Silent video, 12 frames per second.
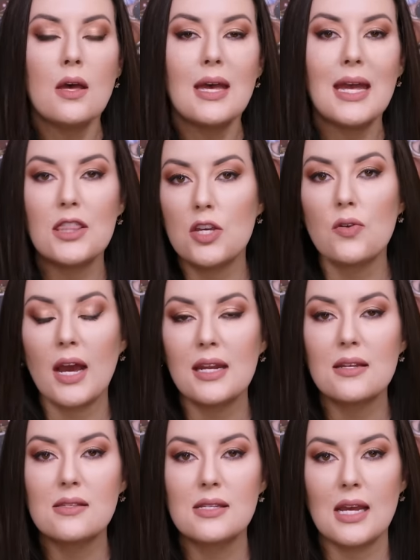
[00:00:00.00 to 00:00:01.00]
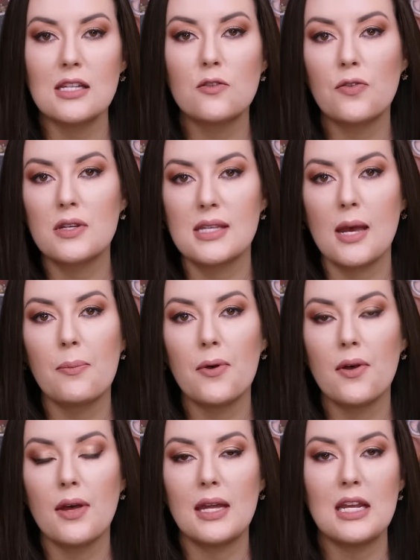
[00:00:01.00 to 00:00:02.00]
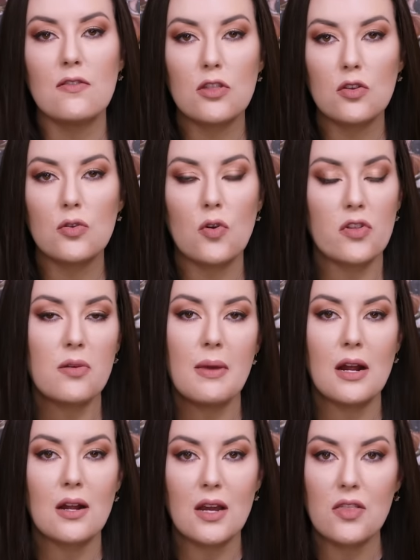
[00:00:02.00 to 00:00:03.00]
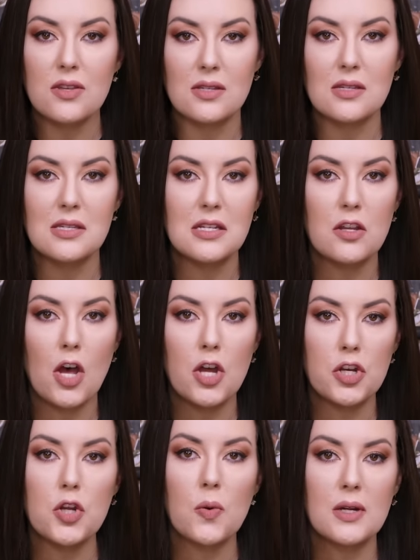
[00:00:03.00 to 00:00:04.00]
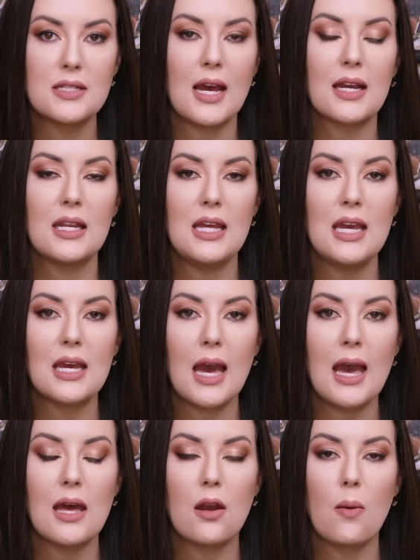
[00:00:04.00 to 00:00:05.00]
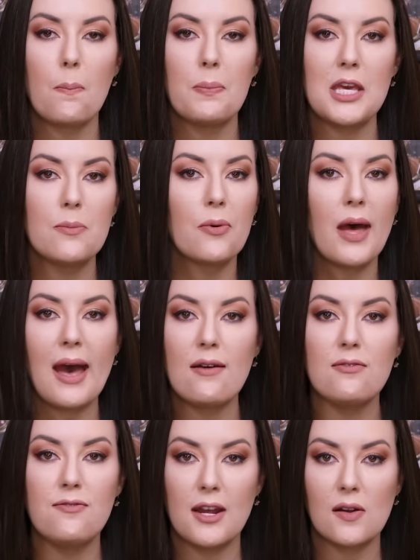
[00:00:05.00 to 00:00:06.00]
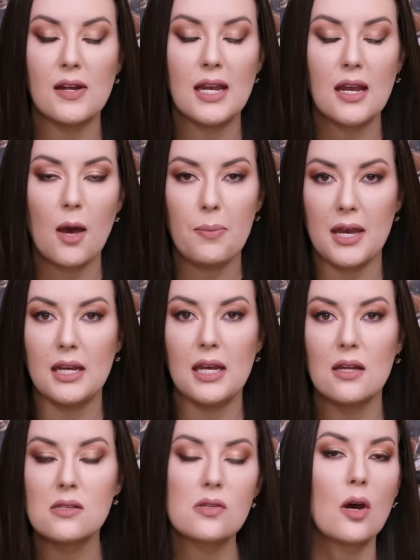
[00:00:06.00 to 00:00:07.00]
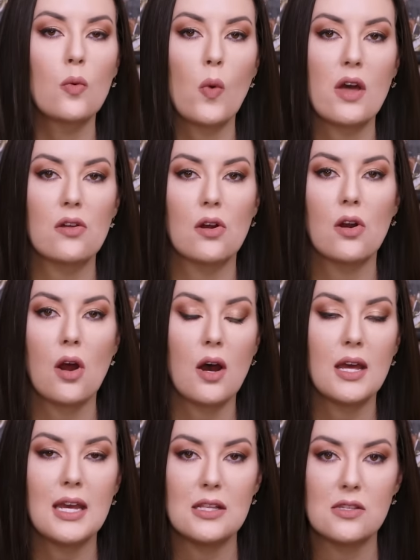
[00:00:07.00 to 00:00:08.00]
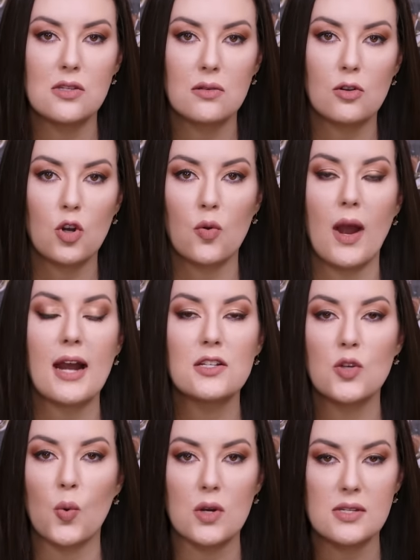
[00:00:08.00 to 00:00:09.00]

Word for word: In the United States, for example, and even through North America, this is still a newer technique, and people have varying opinions on whether or not it's correct or